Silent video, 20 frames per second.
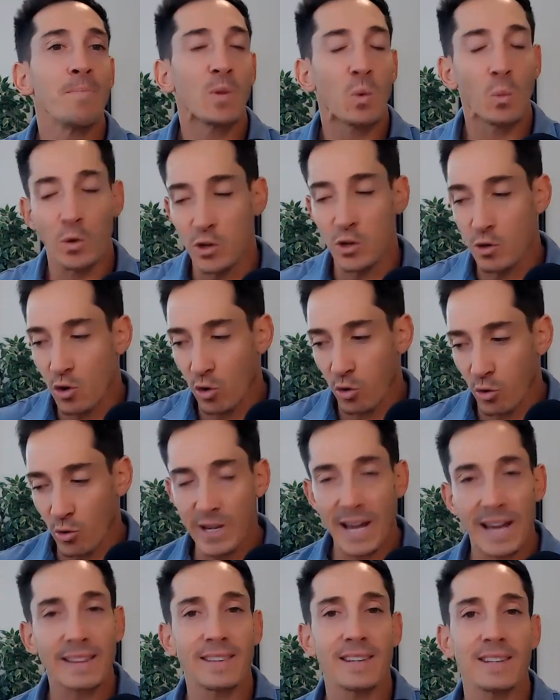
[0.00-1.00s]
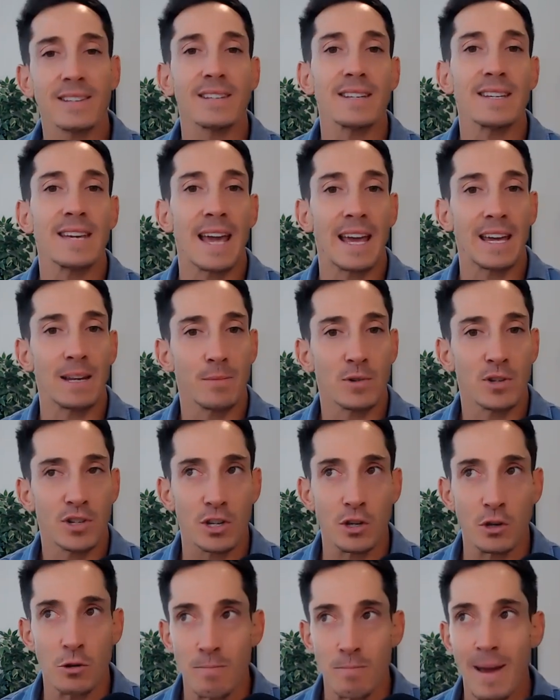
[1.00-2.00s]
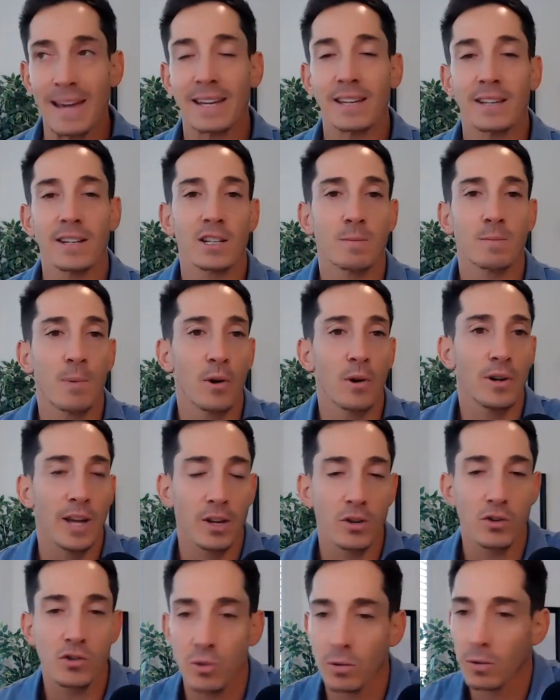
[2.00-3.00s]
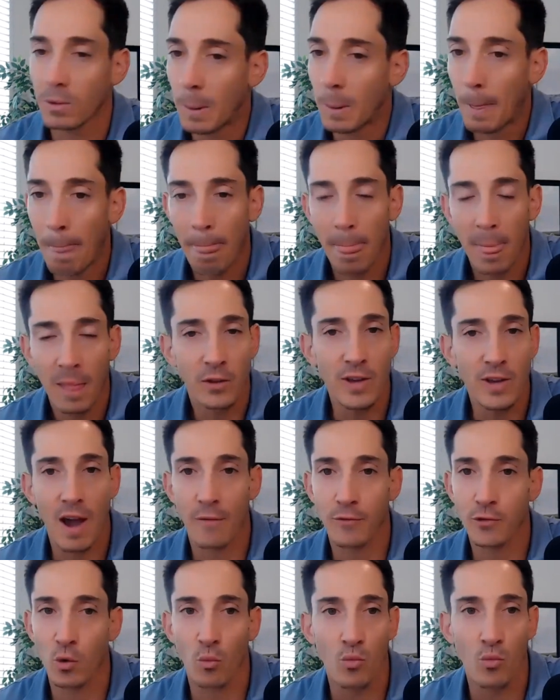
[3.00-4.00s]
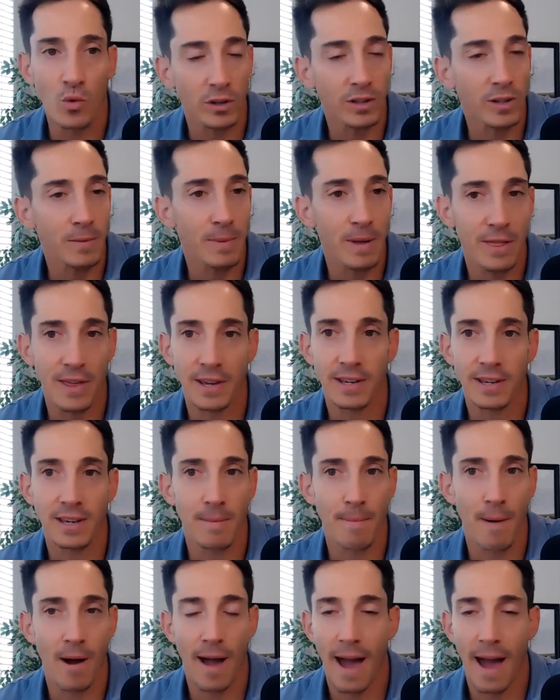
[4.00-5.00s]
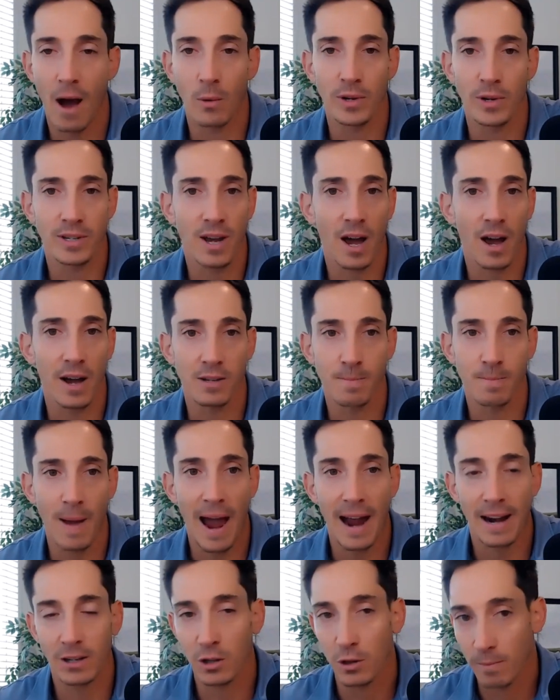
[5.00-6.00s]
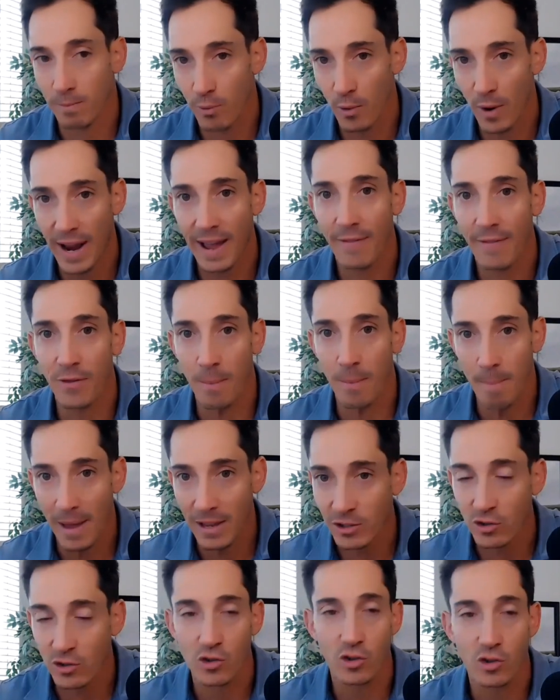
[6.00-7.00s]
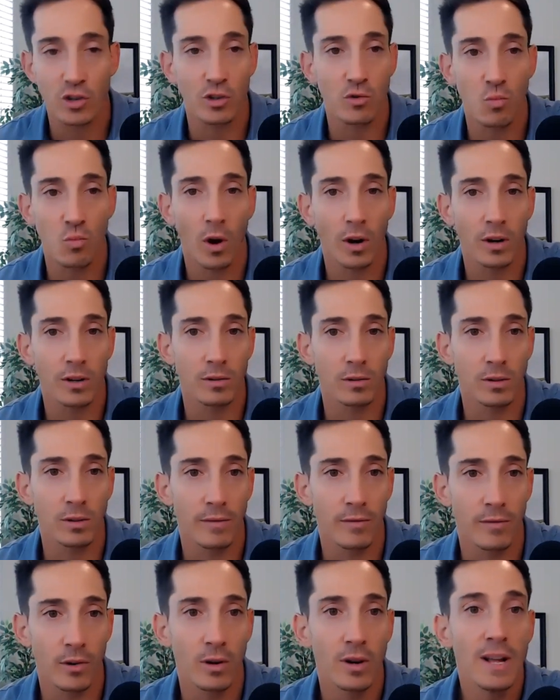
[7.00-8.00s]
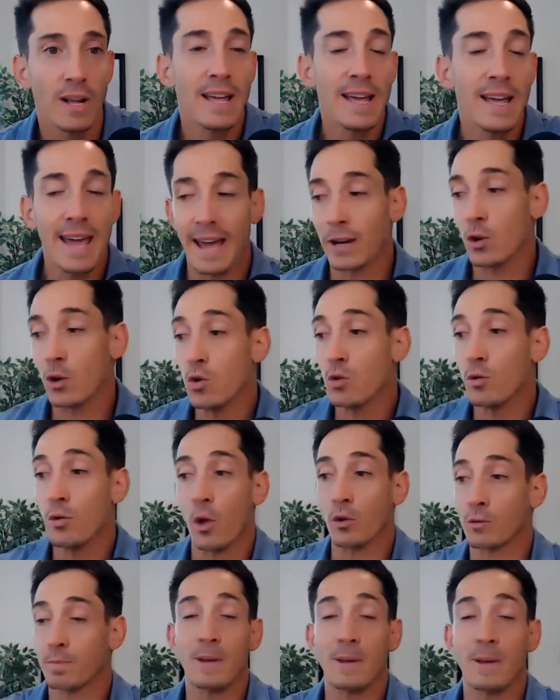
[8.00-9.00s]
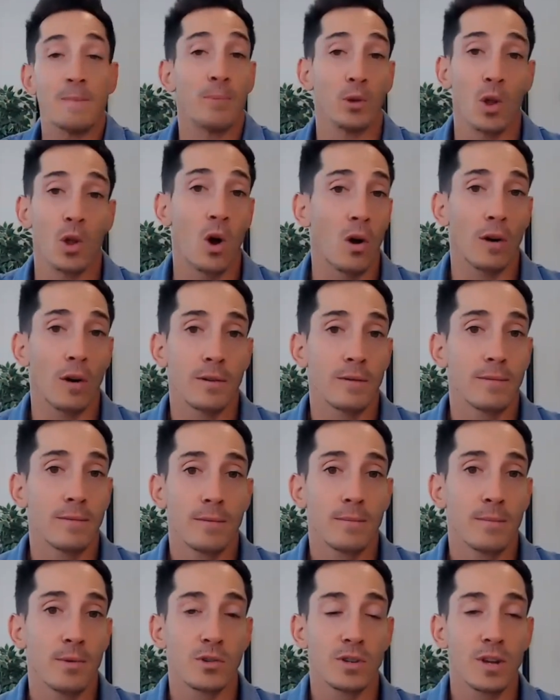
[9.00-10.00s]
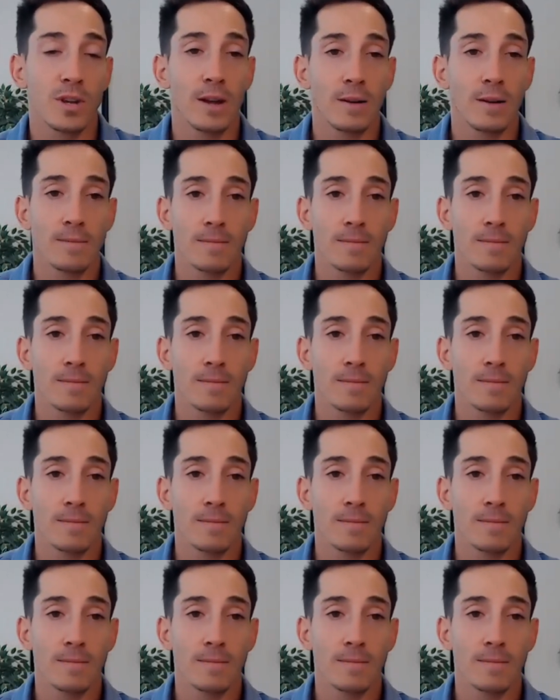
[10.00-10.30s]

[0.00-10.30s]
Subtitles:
when you create these engagements and you make it experiential, you have to really be thinking about how it ties back to the brand, the message that you want to deliver, and who those people are, per se.